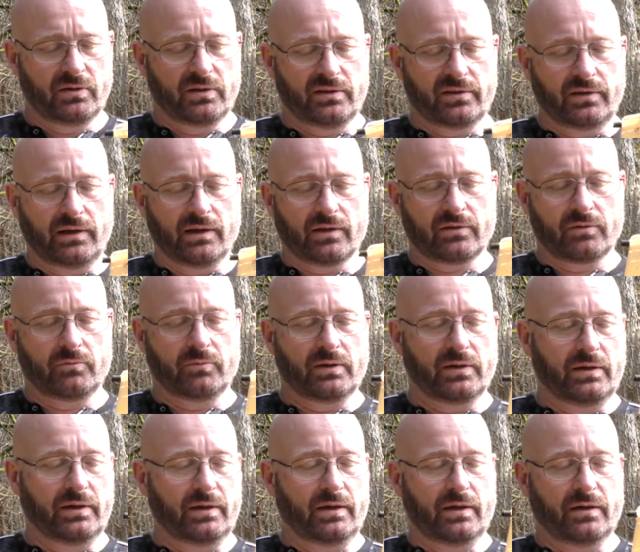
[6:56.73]
and the other
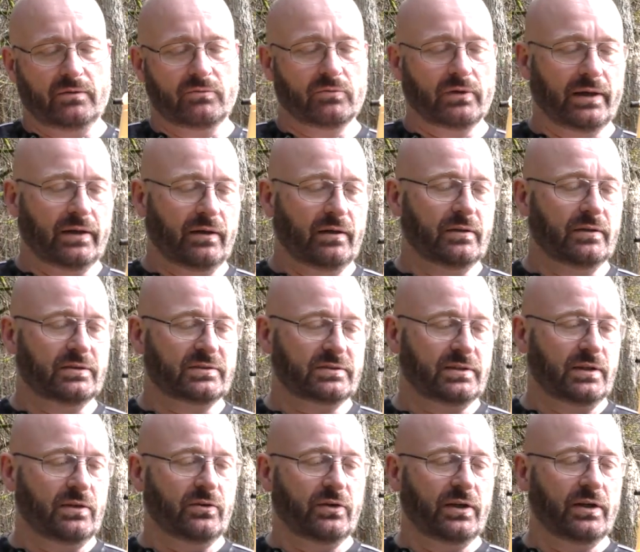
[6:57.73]
one hit it right in the
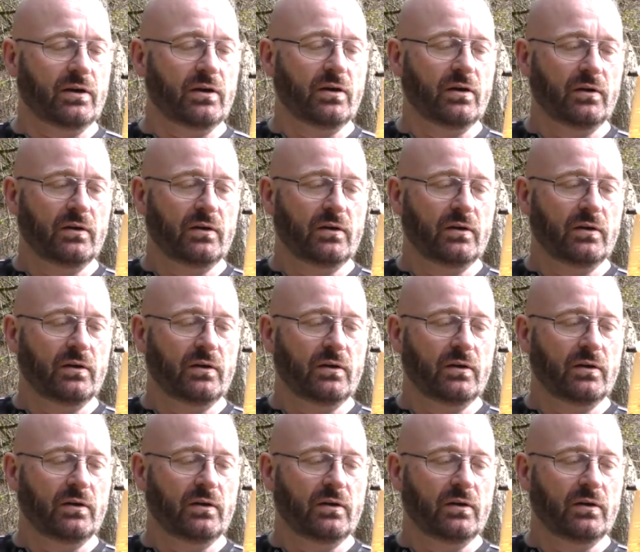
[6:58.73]
center here.